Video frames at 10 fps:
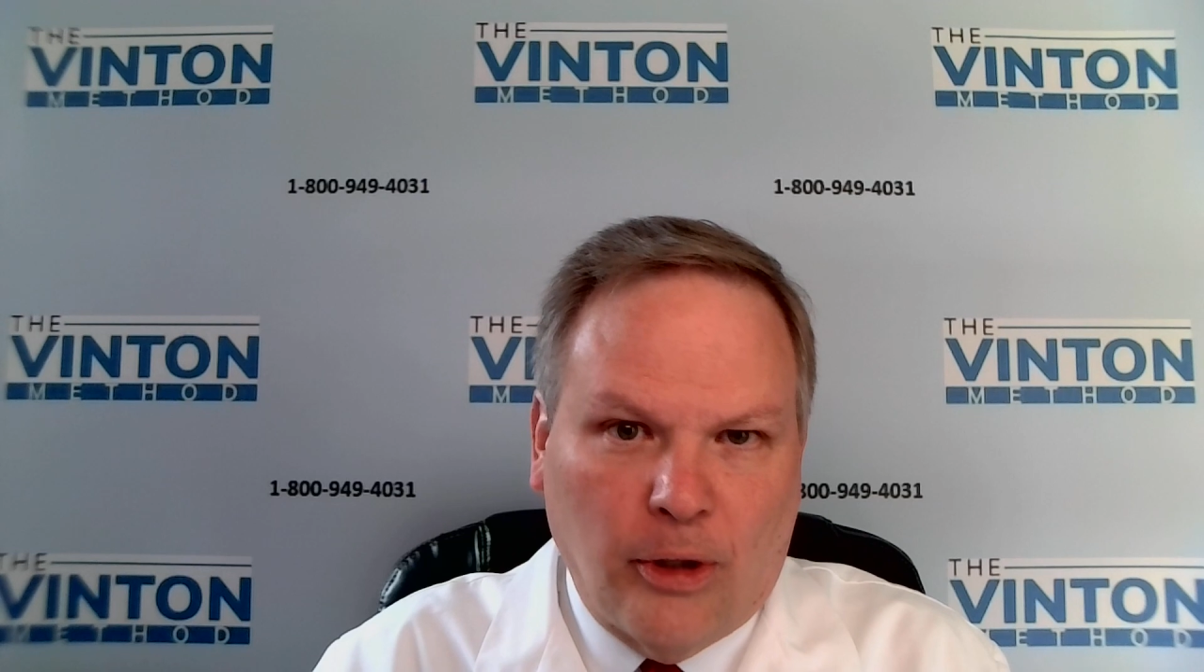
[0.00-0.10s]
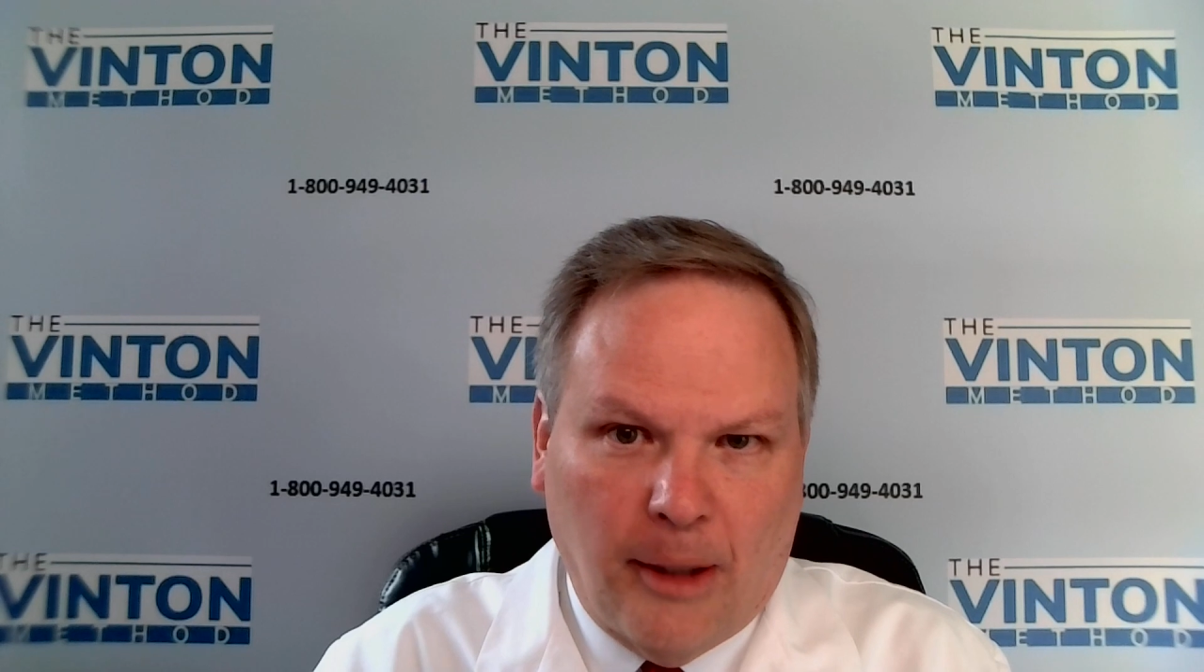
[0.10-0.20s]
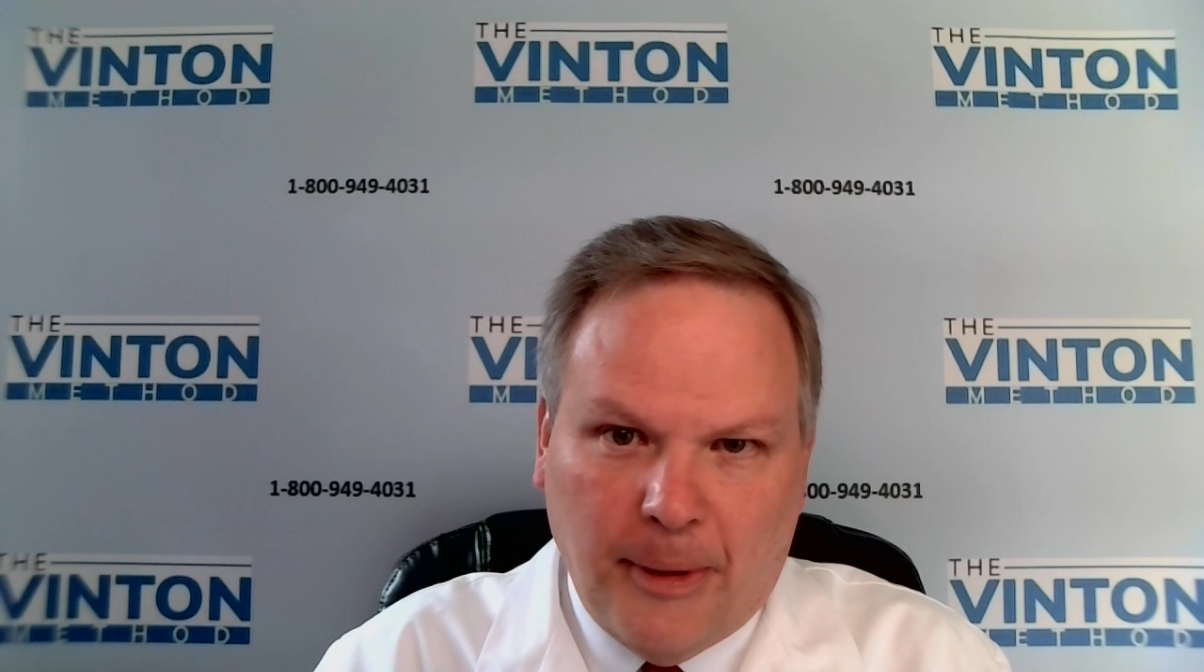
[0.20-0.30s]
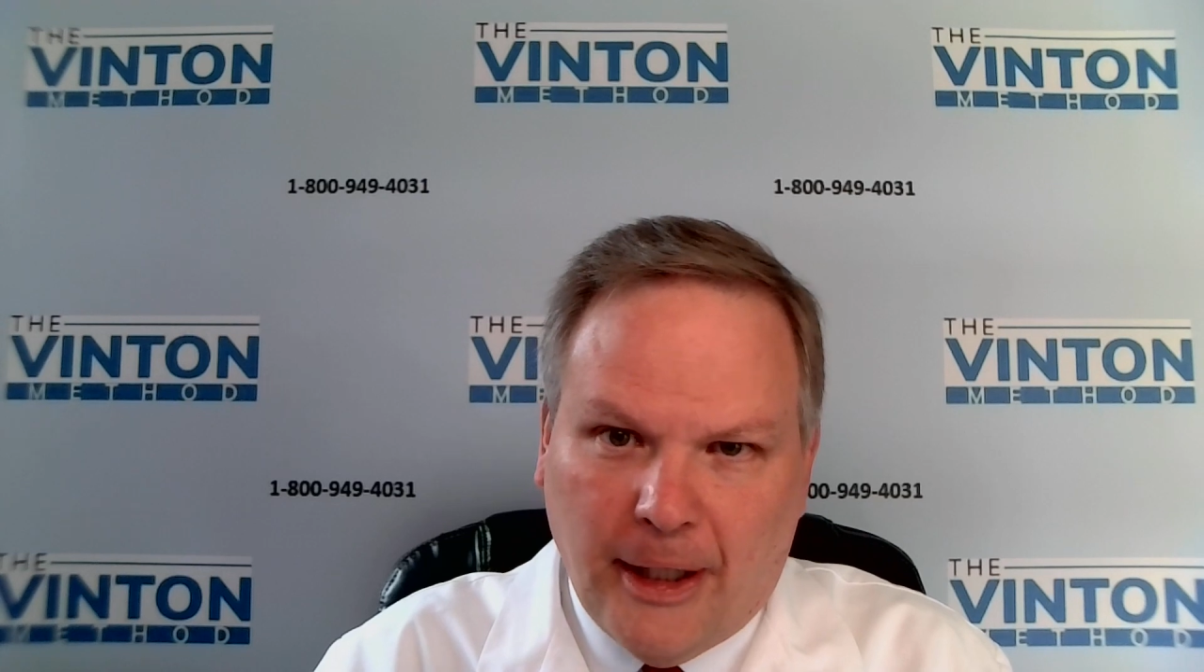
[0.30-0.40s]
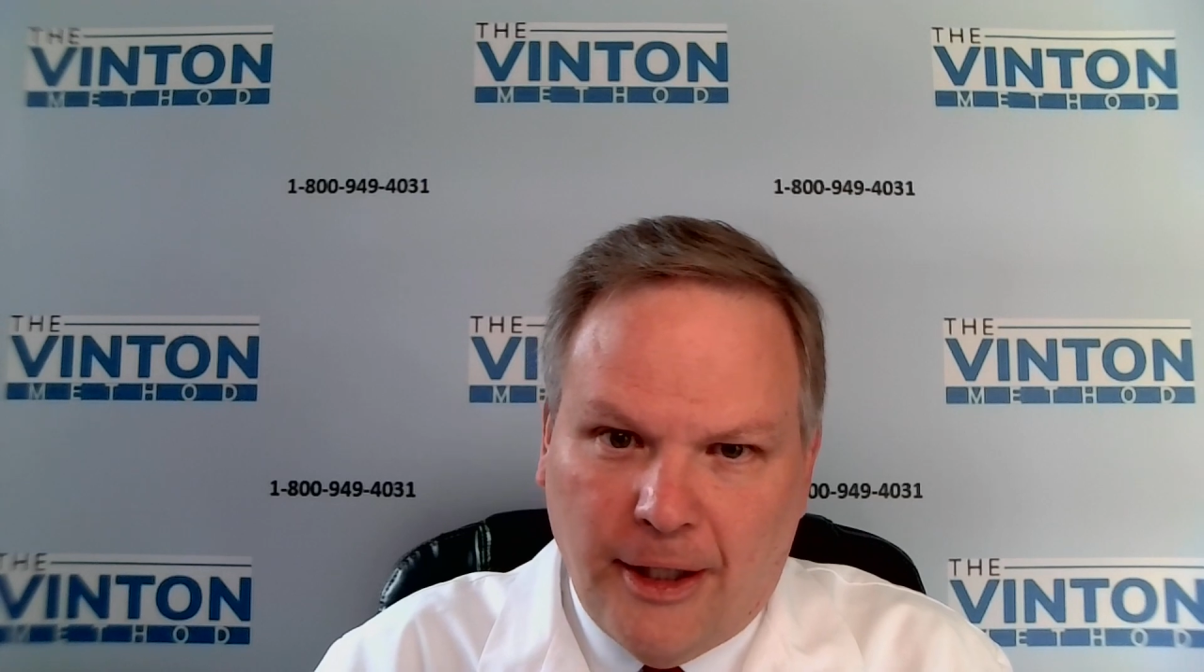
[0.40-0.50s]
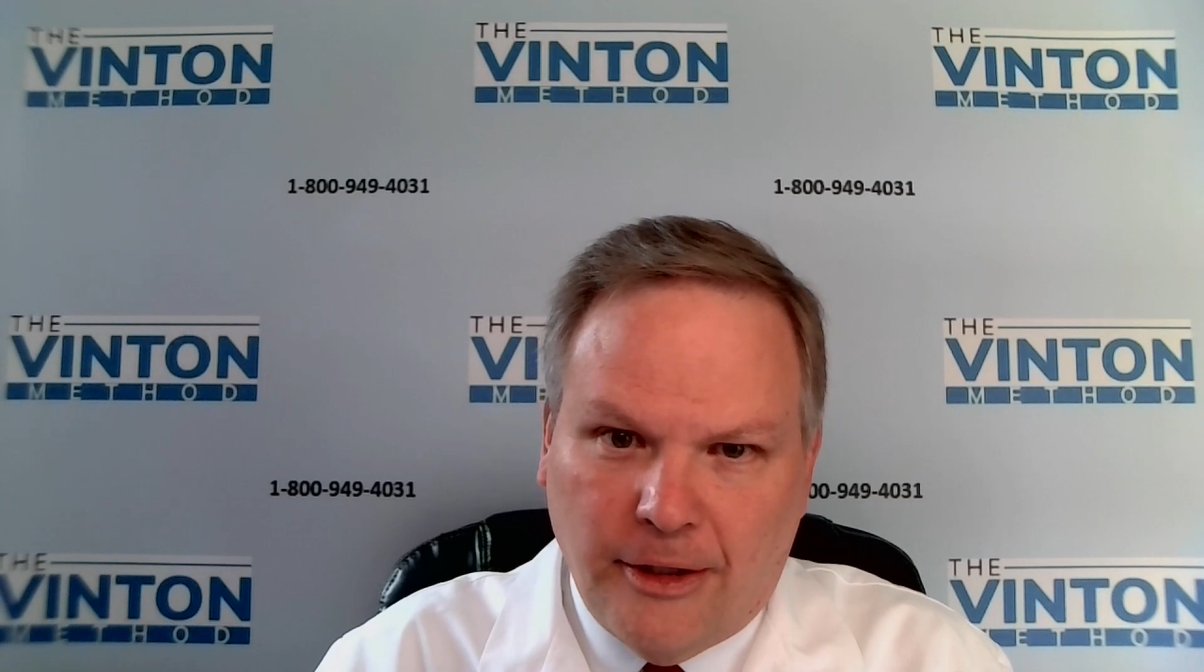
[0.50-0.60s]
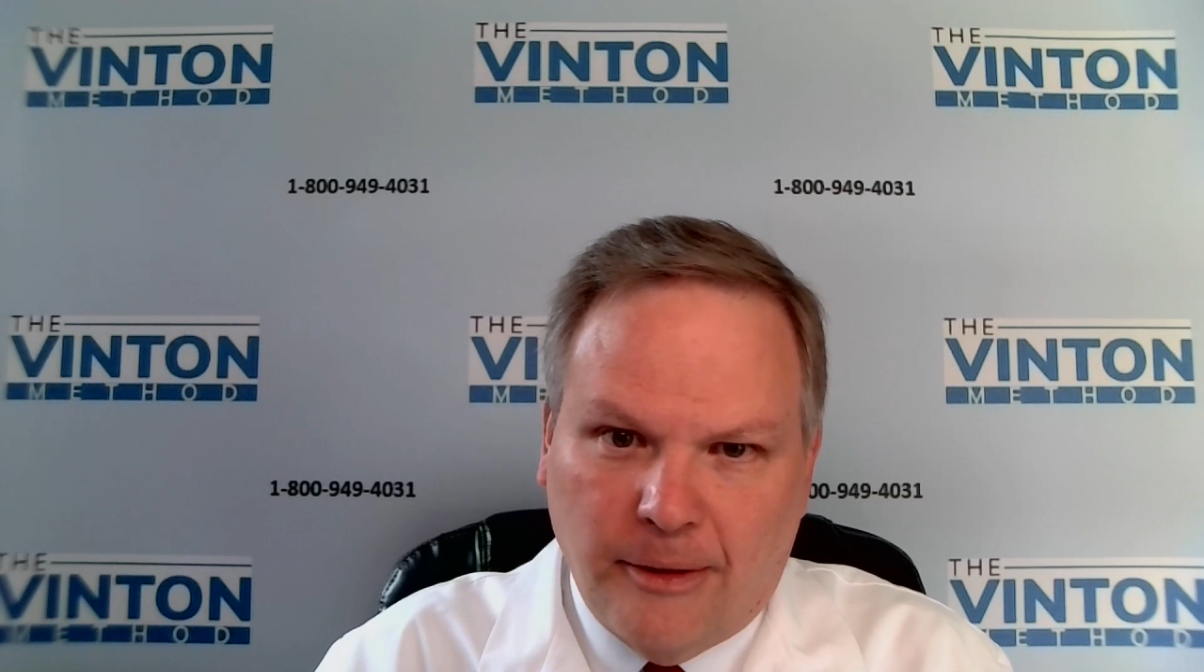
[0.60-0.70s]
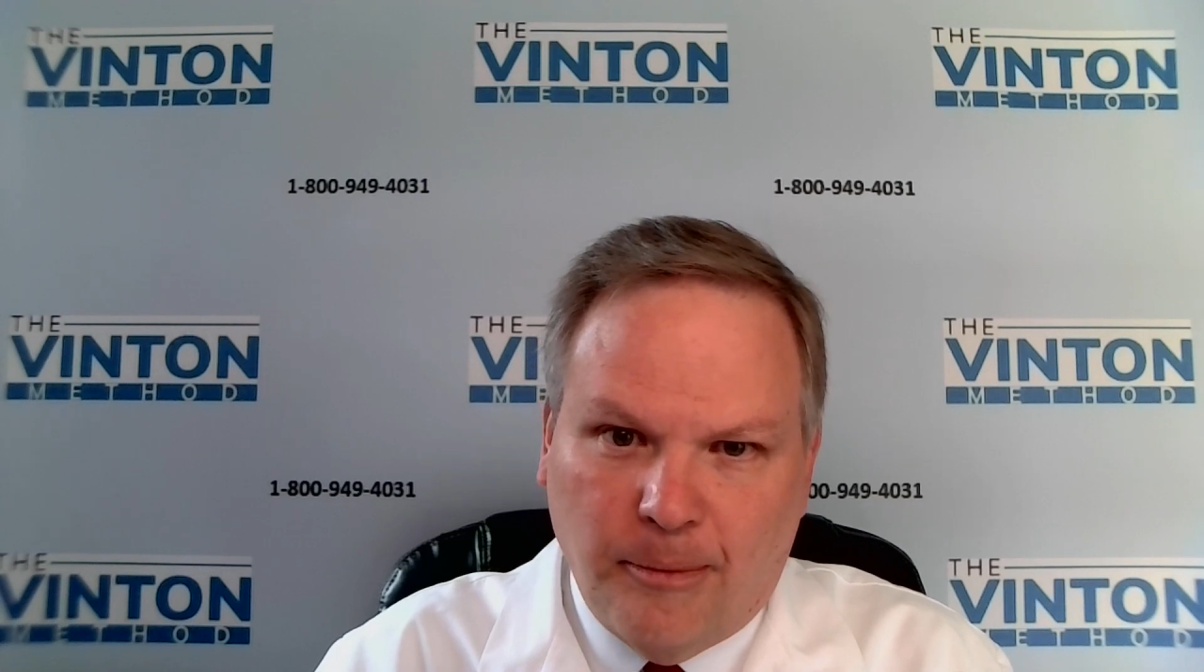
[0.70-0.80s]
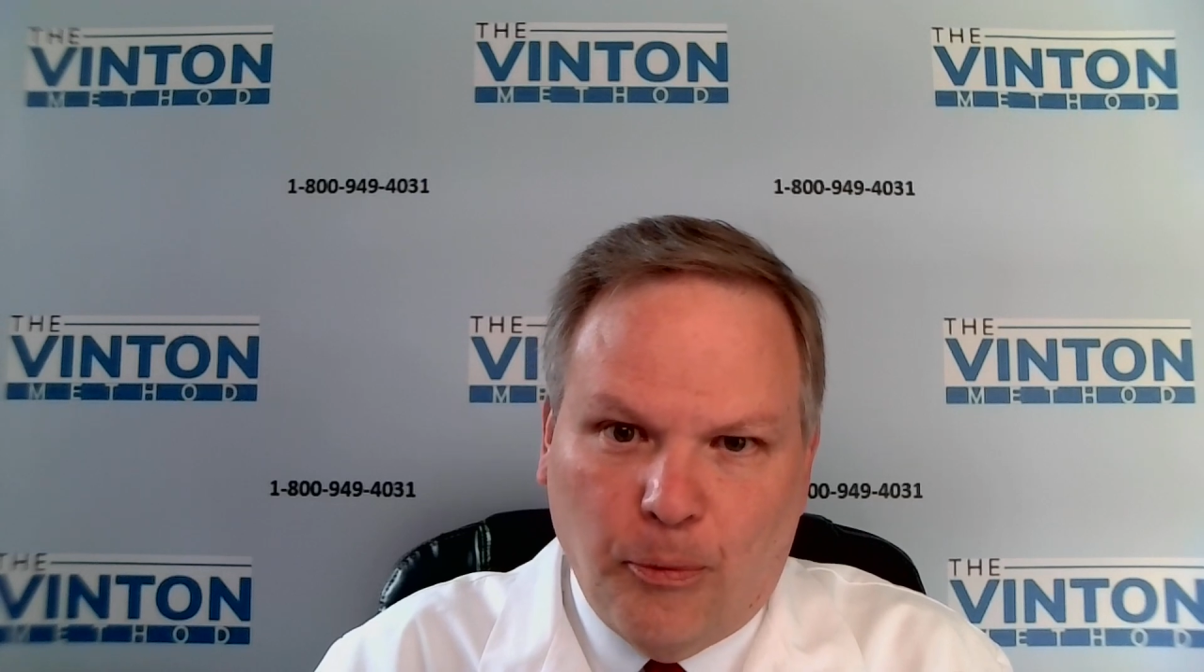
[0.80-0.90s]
obligation.